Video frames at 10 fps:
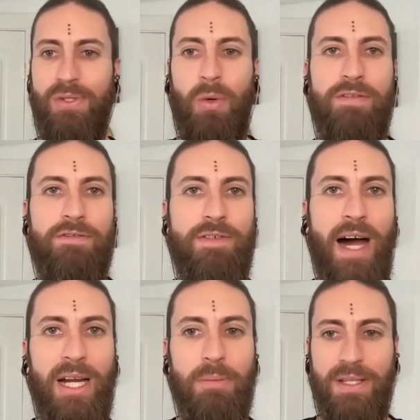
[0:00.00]
or
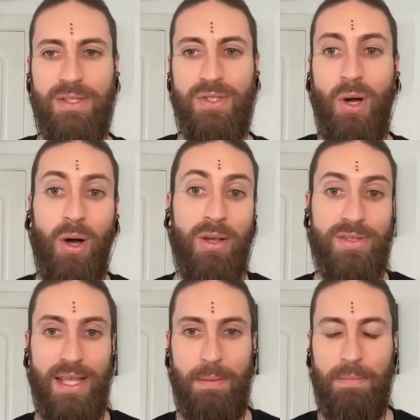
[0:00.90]
environments cause
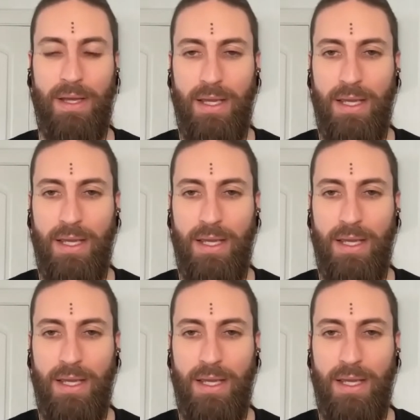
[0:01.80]
them.